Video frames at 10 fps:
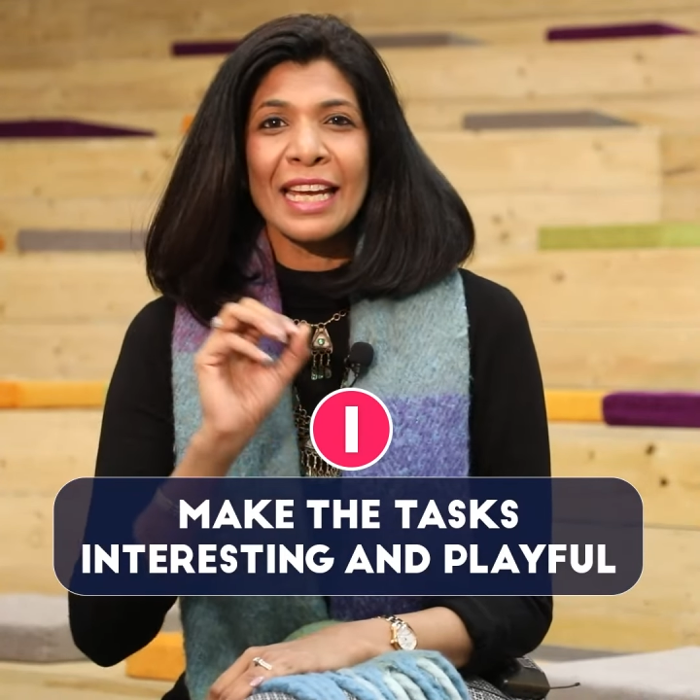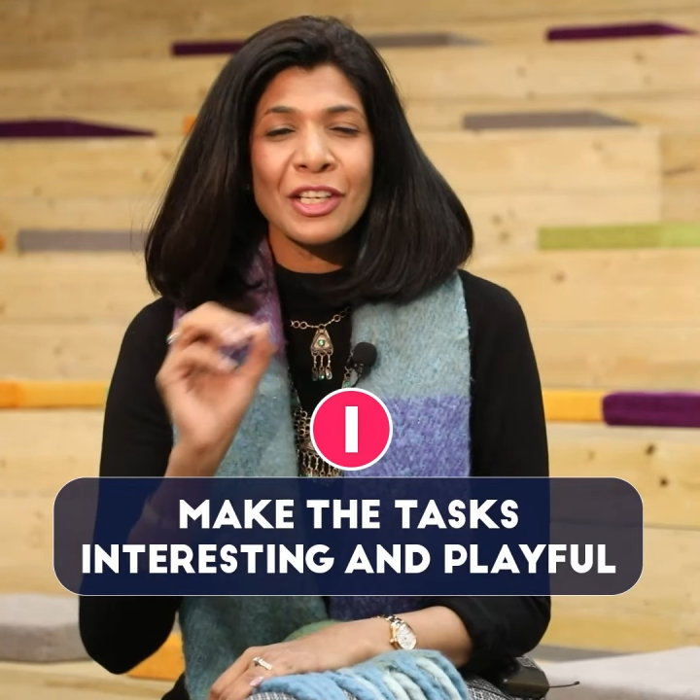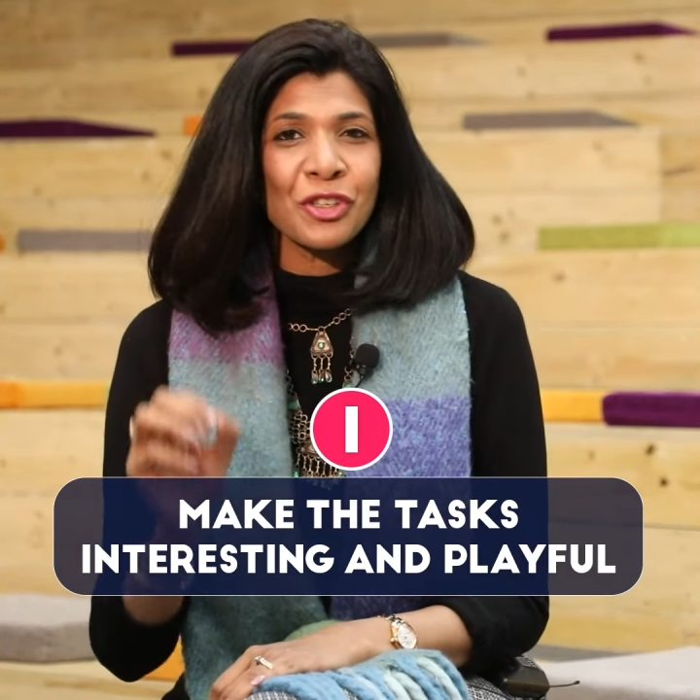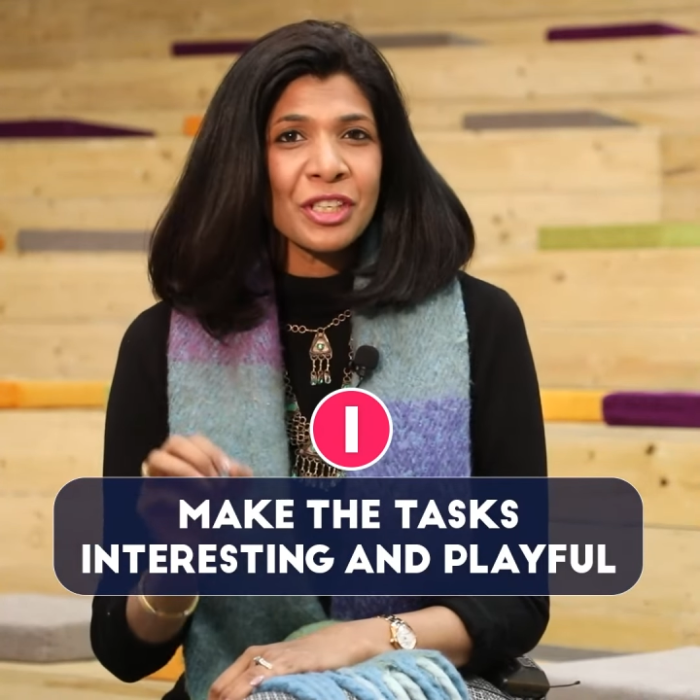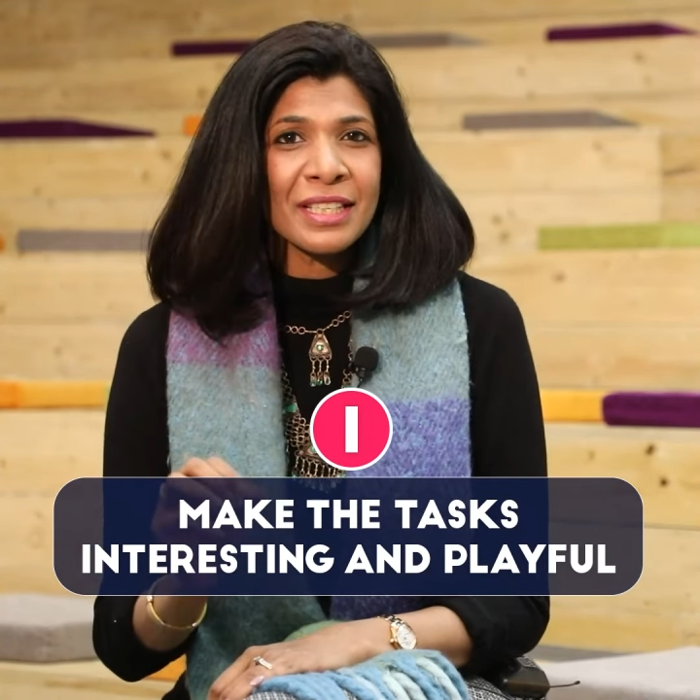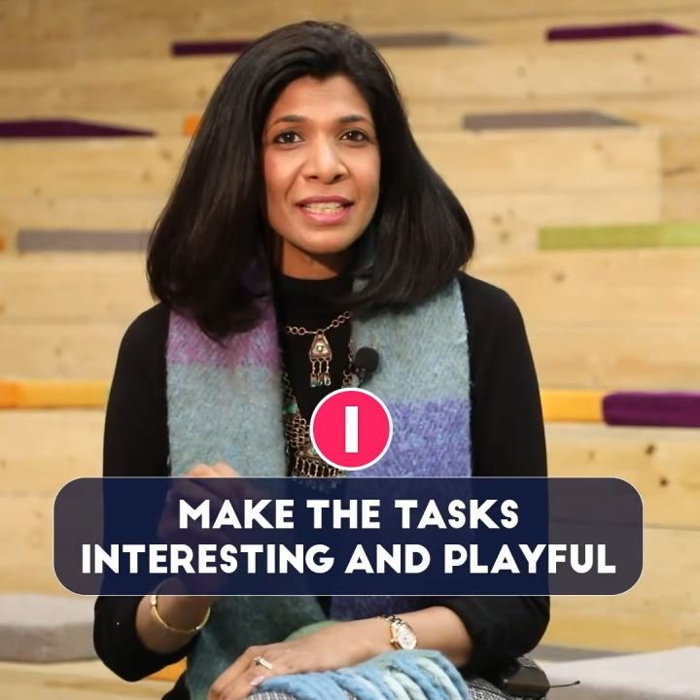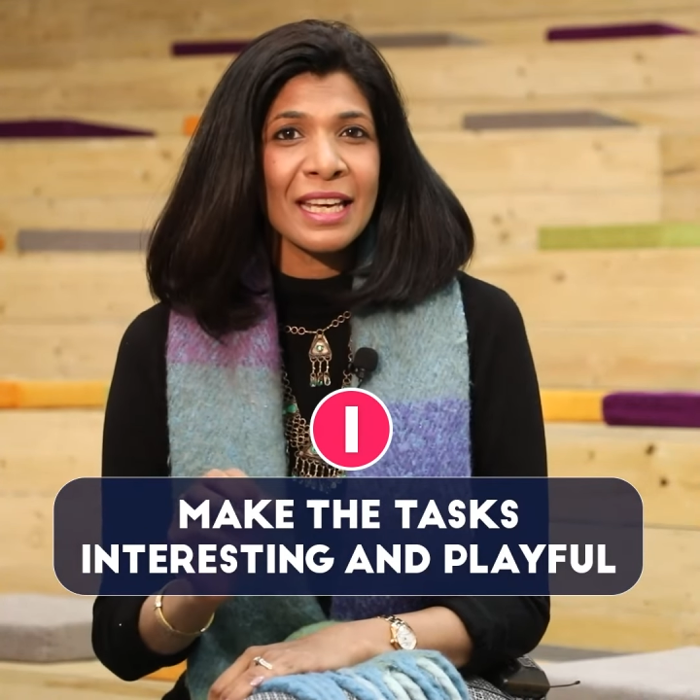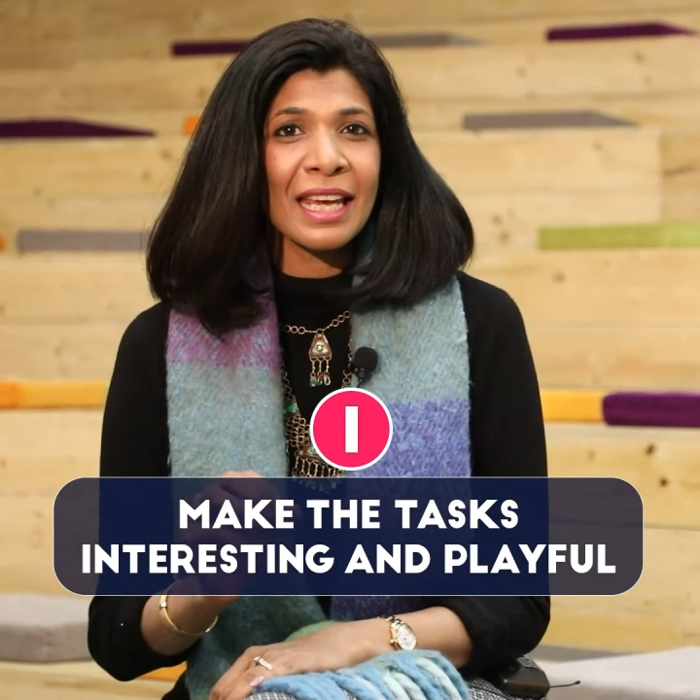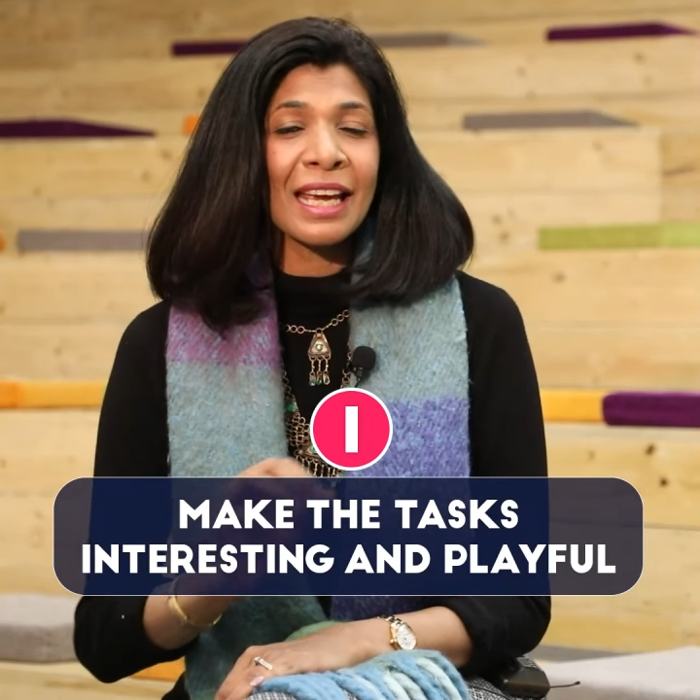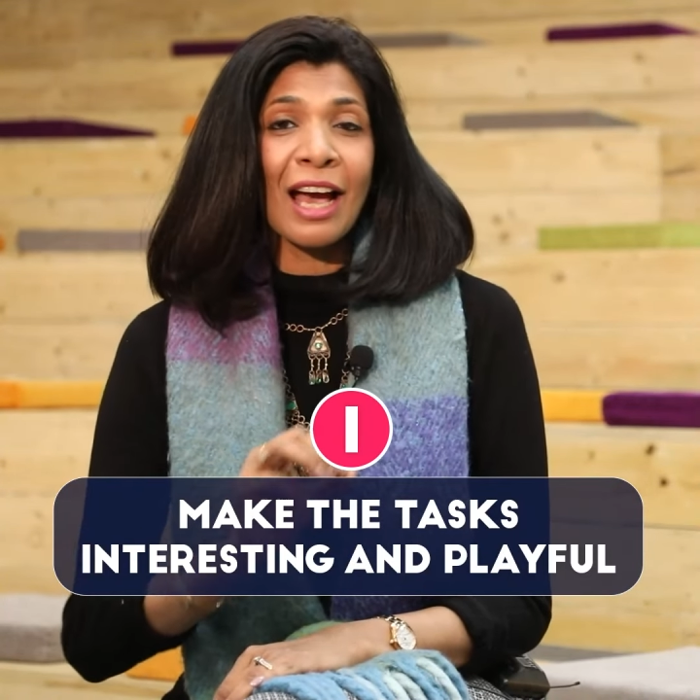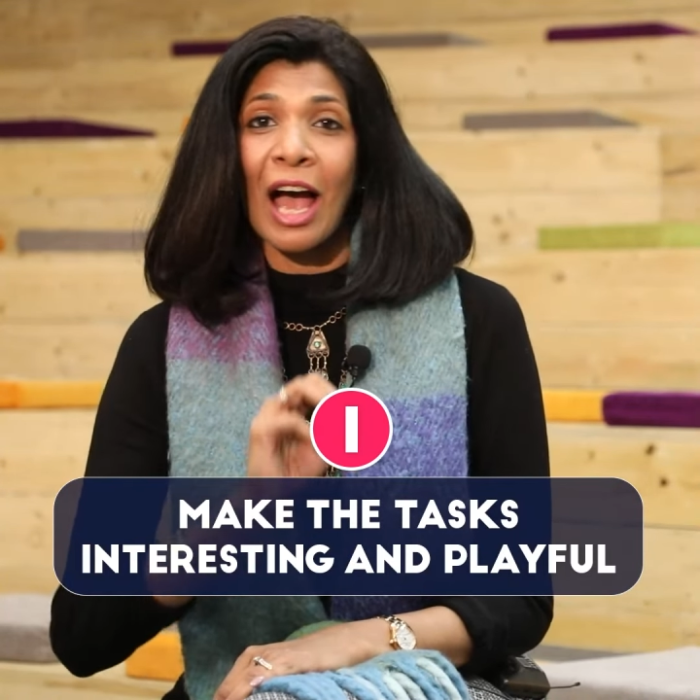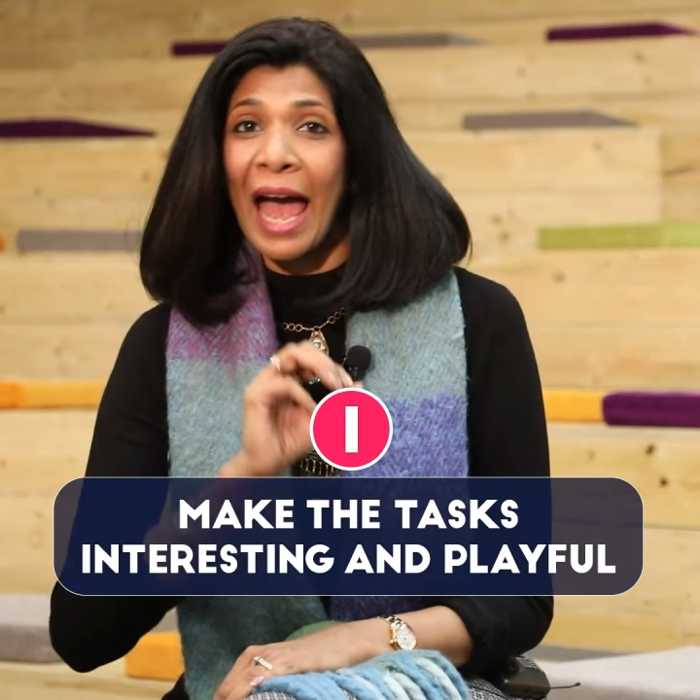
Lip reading: interesting